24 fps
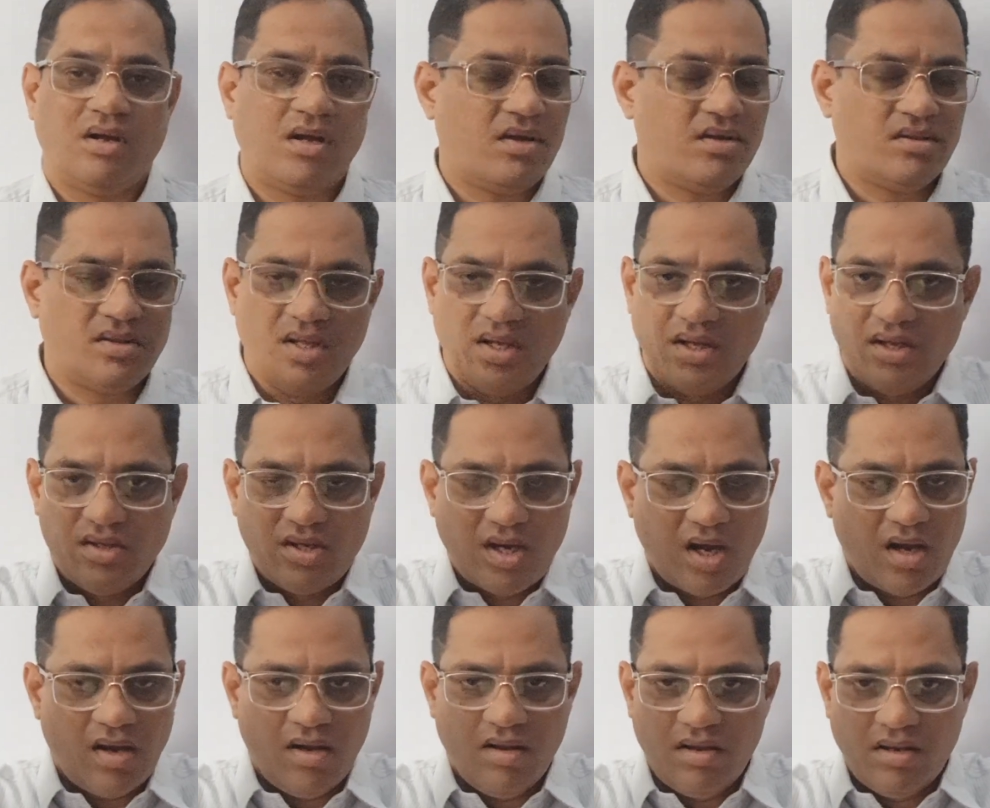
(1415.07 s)
They
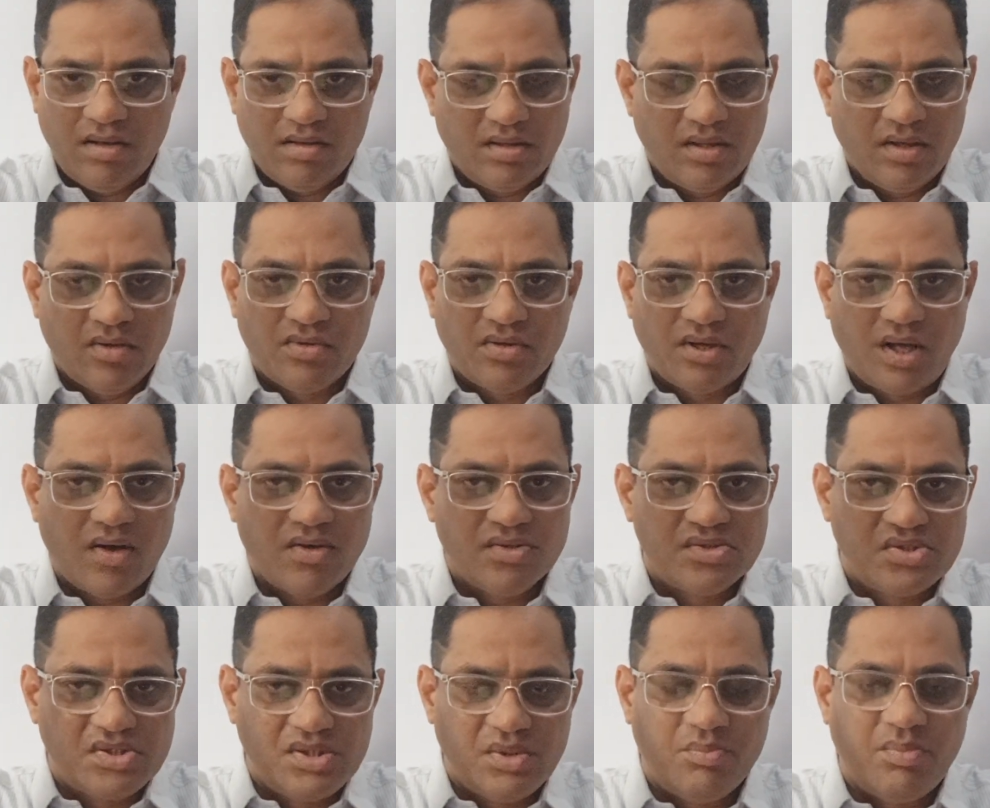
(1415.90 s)
could
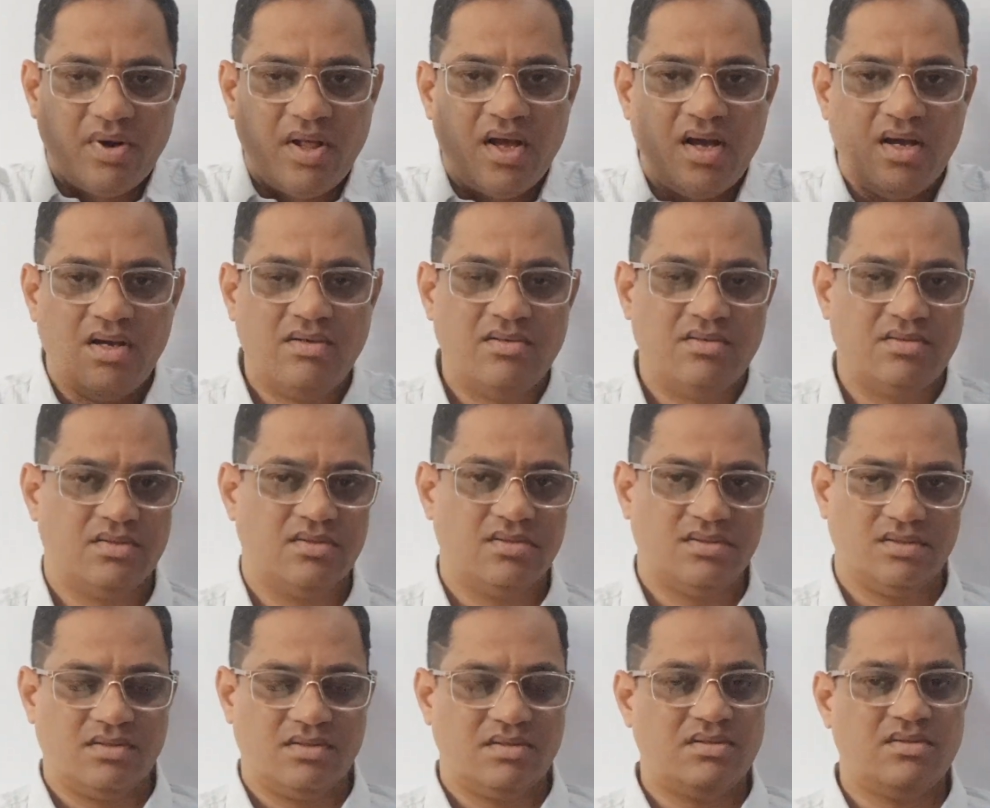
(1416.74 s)
have Chipaya,
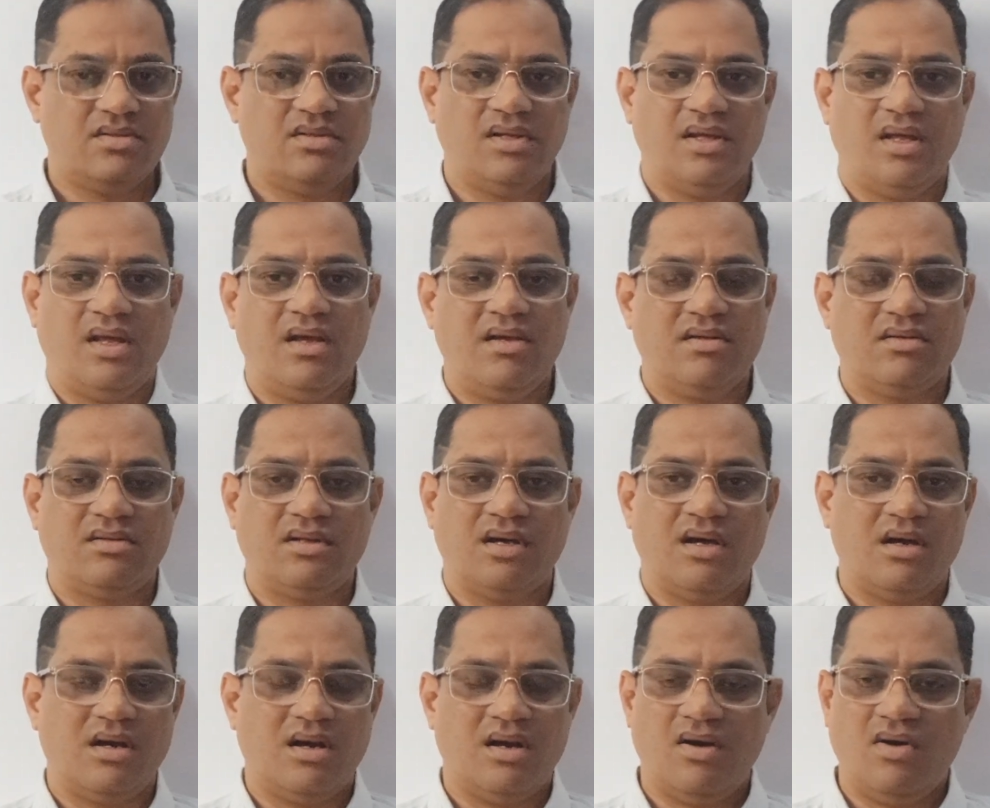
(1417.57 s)
the
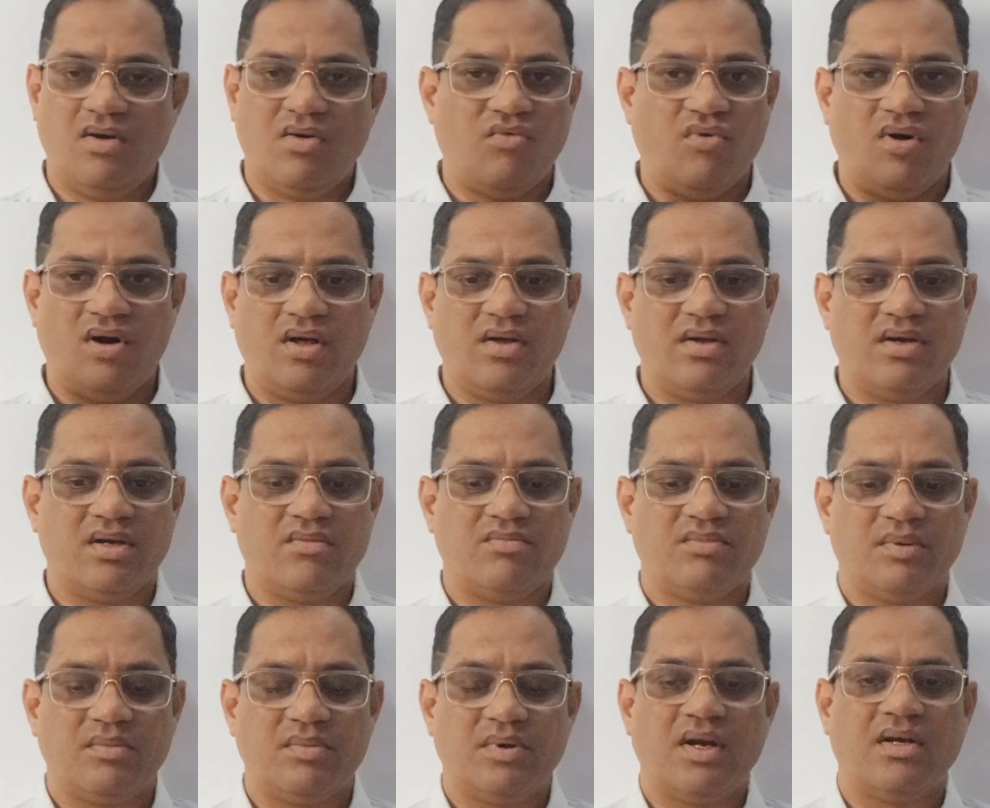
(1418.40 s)
Ektara, or whatever it
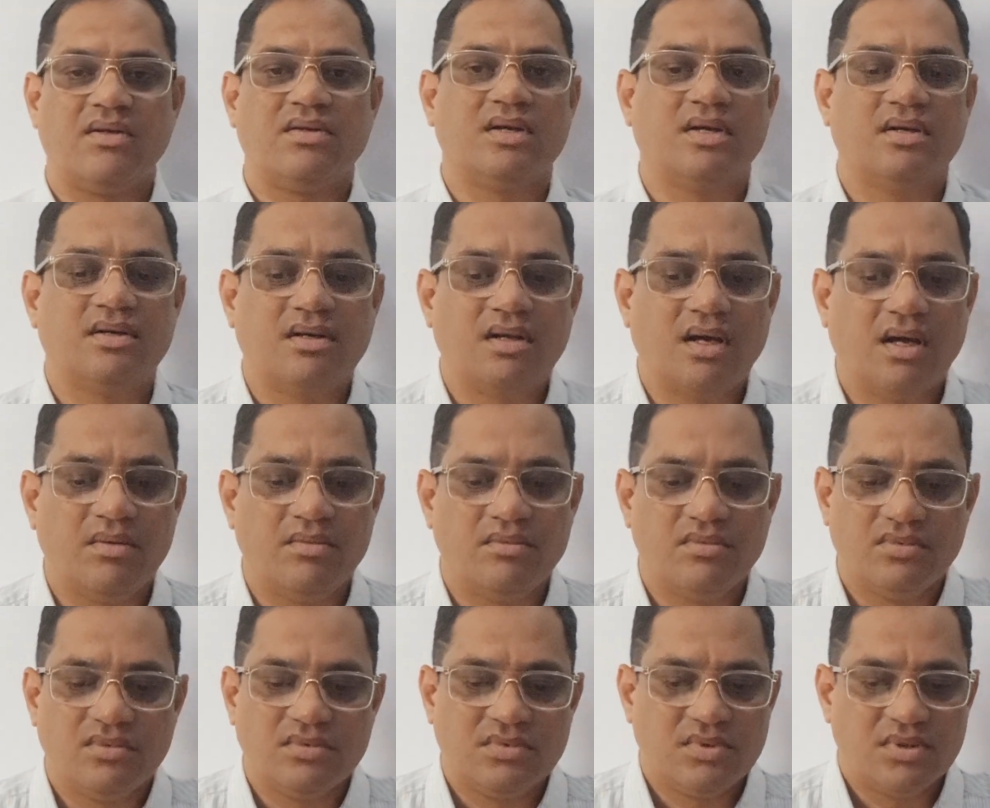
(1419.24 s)
may be at that time.